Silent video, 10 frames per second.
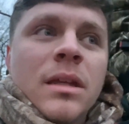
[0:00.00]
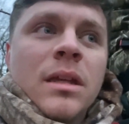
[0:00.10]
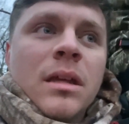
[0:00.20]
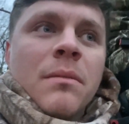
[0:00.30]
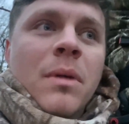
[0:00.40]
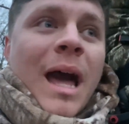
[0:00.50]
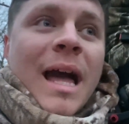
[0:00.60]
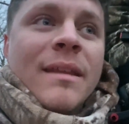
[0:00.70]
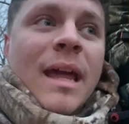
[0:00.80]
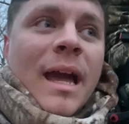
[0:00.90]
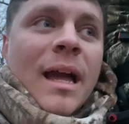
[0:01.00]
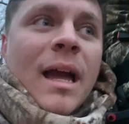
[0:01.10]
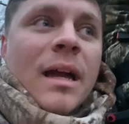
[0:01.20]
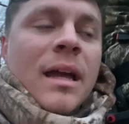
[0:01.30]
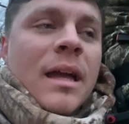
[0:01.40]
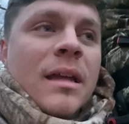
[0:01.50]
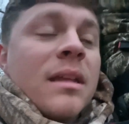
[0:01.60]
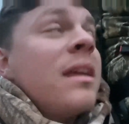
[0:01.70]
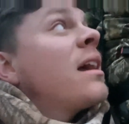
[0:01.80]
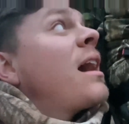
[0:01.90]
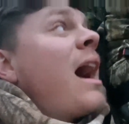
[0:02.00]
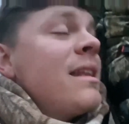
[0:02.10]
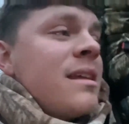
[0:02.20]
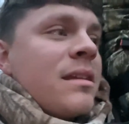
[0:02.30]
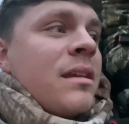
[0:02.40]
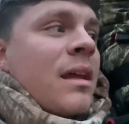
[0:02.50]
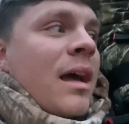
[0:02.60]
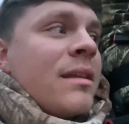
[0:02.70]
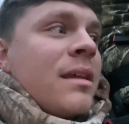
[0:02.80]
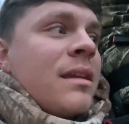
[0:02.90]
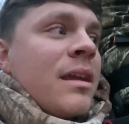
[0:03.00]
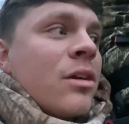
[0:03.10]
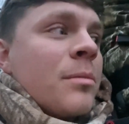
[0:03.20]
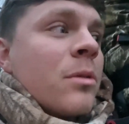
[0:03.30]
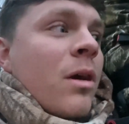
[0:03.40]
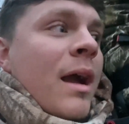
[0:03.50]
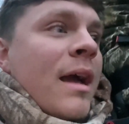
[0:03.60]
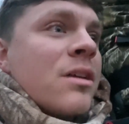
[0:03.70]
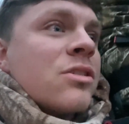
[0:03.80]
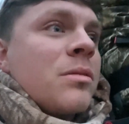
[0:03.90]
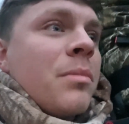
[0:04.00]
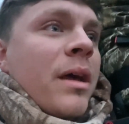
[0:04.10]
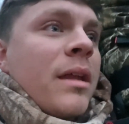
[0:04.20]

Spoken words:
Man, that's too awesome. I didn't hear him crash, but